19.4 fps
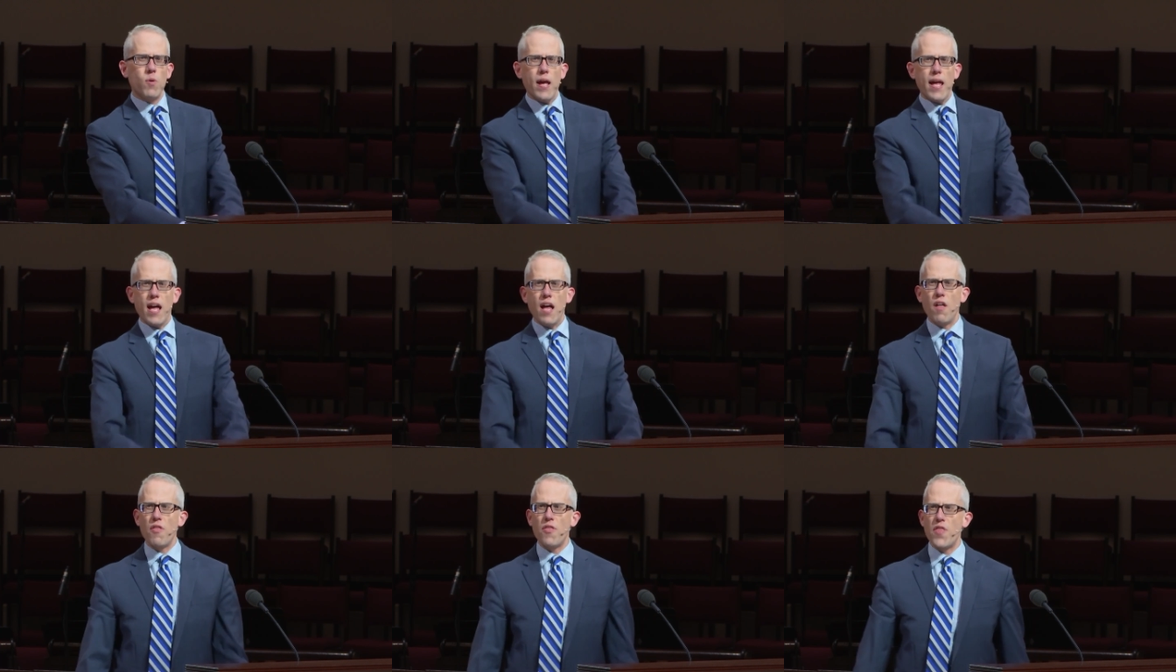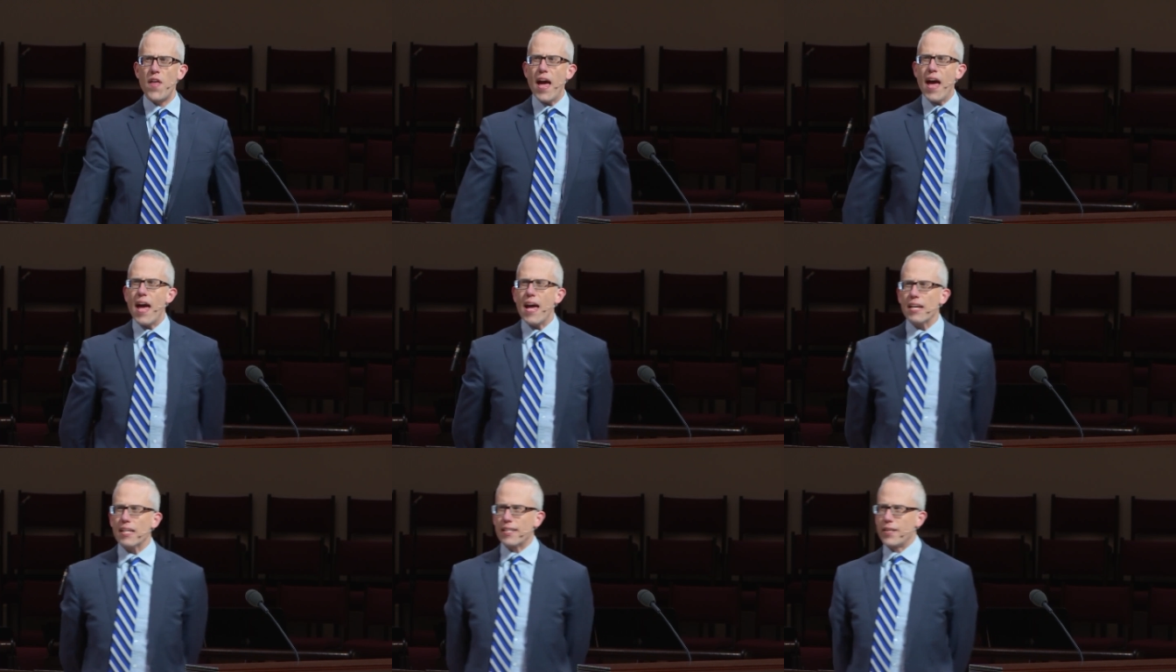Well,
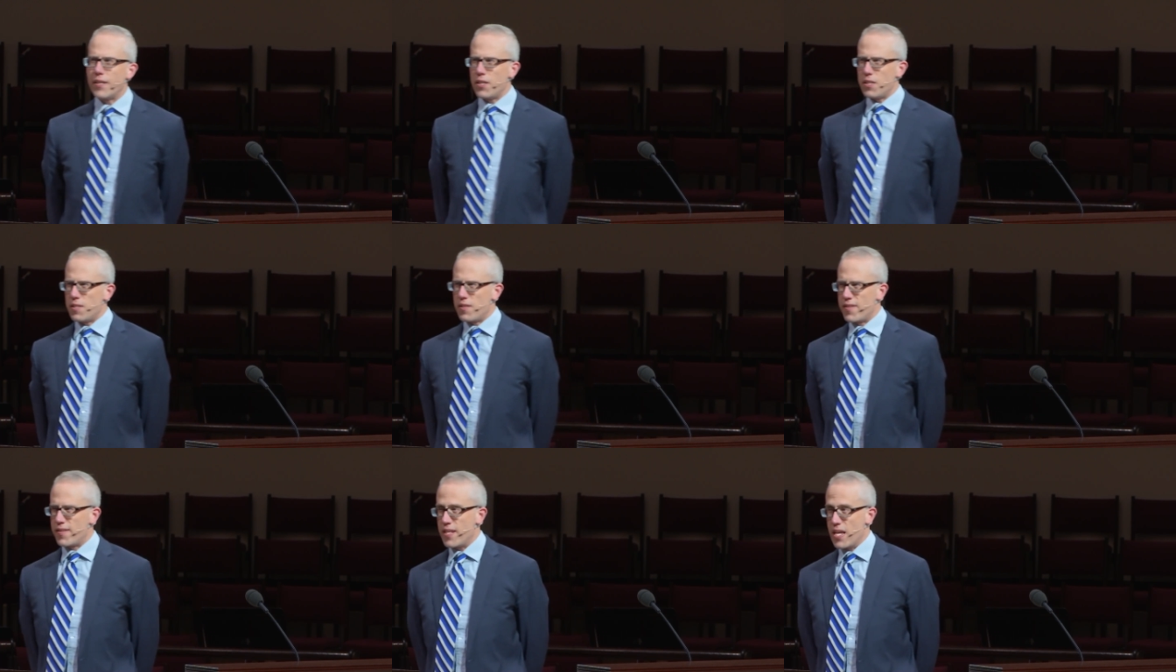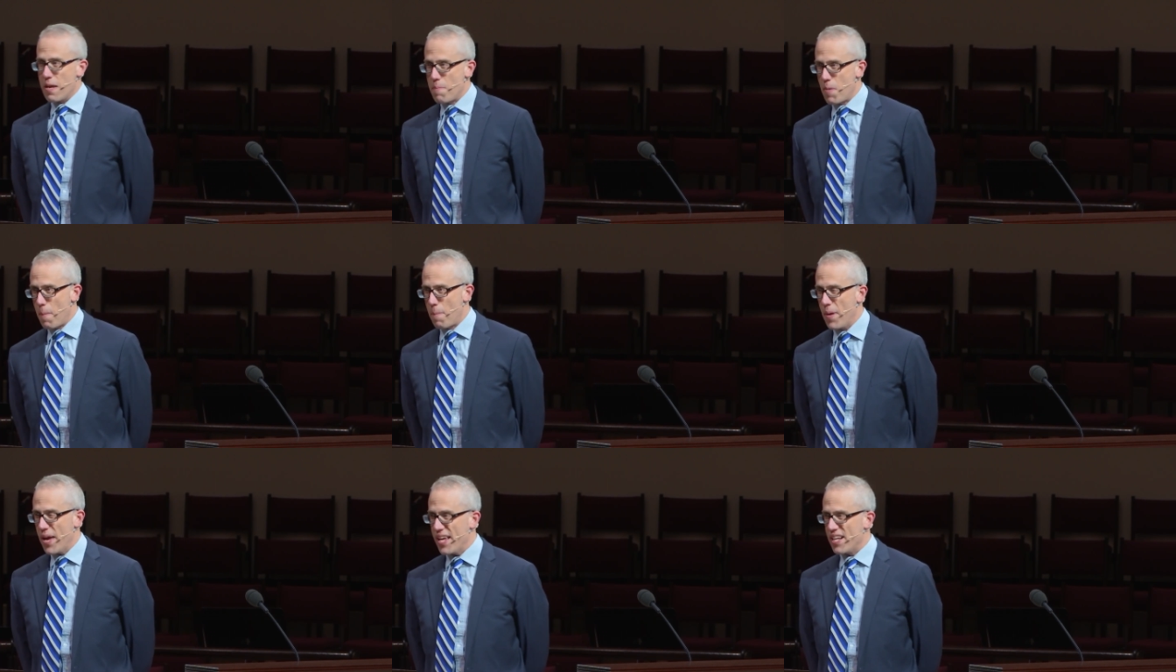that could seem
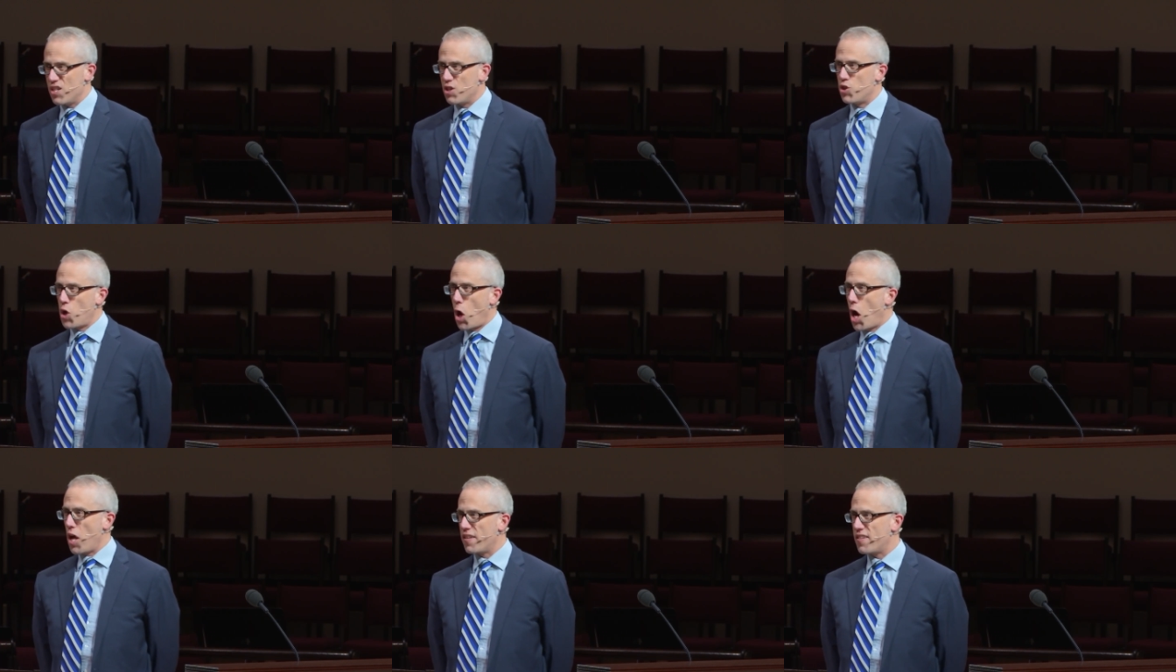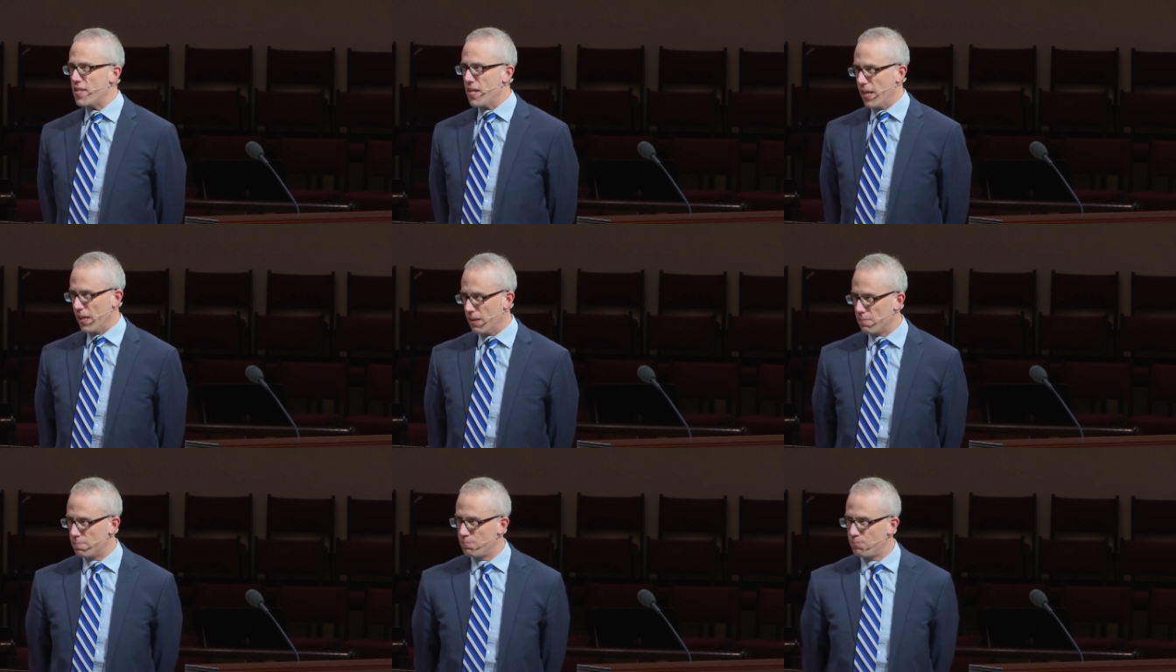a bit
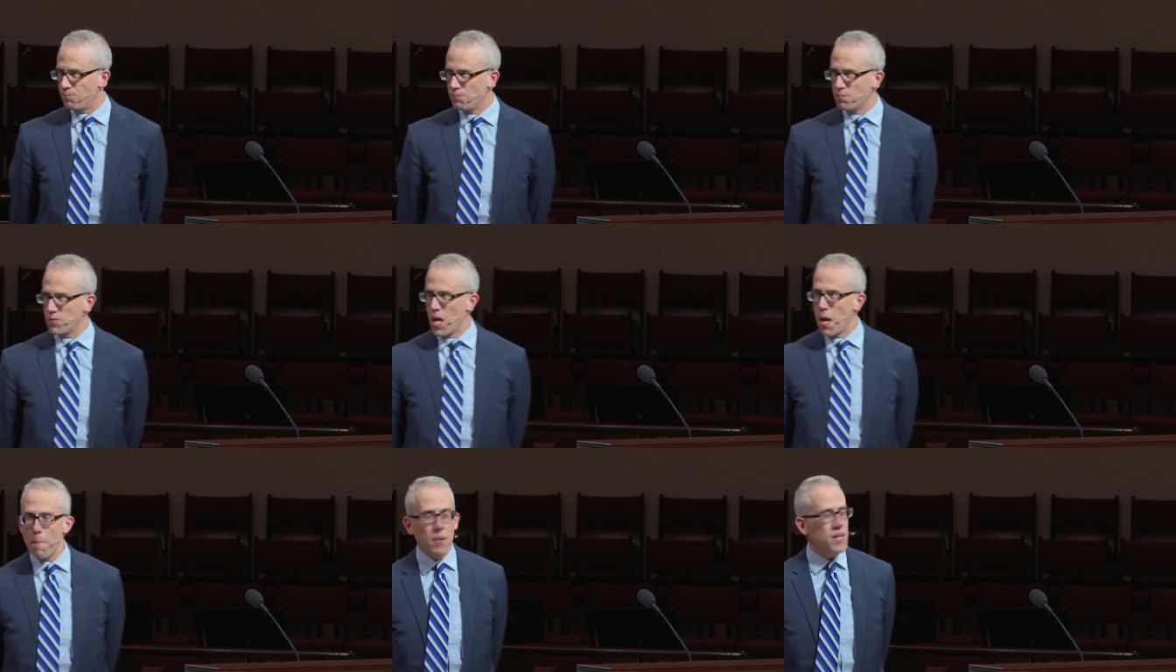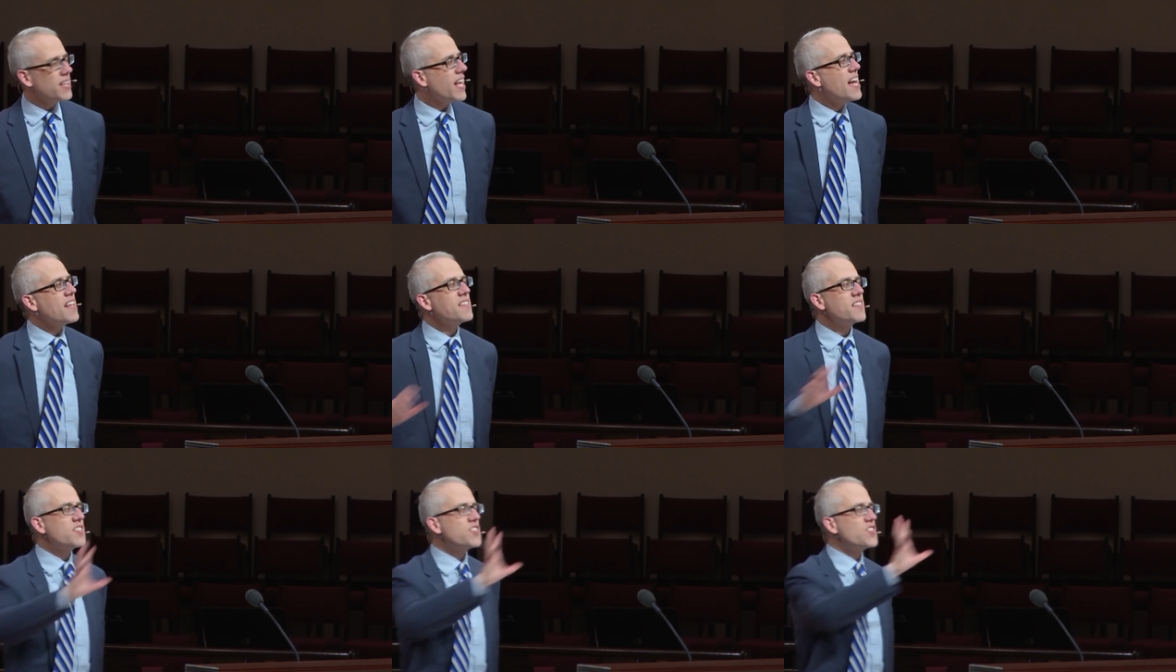daunting. But let's